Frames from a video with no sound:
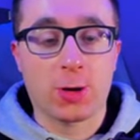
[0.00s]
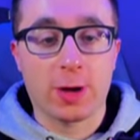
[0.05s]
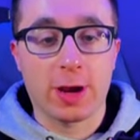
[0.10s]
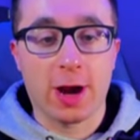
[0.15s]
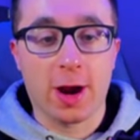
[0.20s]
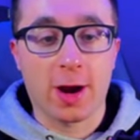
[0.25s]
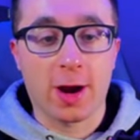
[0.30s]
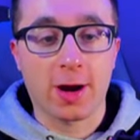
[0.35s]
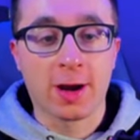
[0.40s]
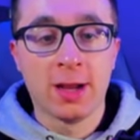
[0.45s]

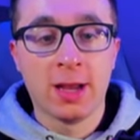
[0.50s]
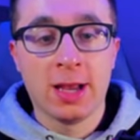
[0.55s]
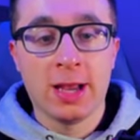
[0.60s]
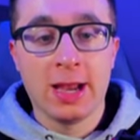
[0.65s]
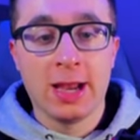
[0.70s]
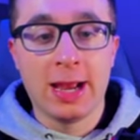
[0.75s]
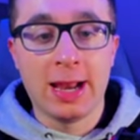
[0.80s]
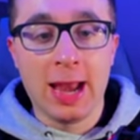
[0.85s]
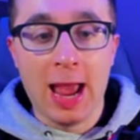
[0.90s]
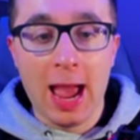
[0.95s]
here.
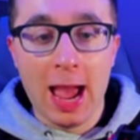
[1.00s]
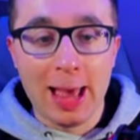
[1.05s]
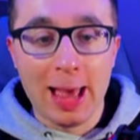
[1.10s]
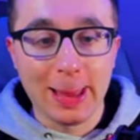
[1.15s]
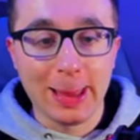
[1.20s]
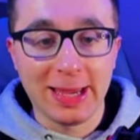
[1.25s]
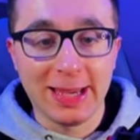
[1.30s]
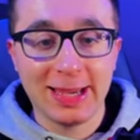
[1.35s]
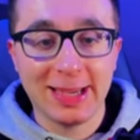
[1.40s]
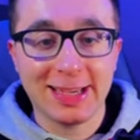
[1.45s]
And
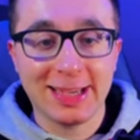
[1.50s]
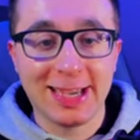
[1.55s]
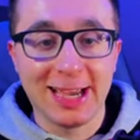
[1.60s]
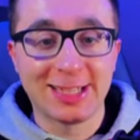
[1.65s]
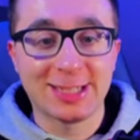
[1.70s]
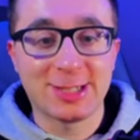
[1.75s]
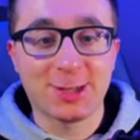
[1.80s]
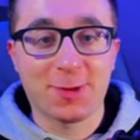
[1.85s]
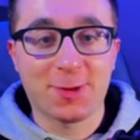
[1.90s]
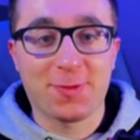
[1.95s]
Elly can
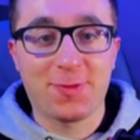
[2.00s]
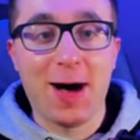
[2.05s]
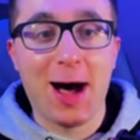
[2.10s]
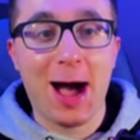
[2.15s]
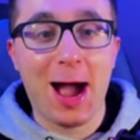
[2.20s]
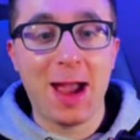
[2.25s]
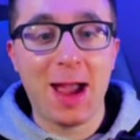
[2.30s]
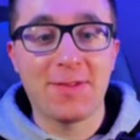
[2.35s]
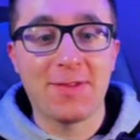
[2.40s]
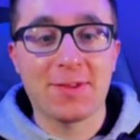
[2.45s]

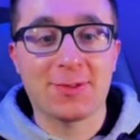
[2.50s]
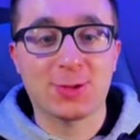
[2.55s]
survive if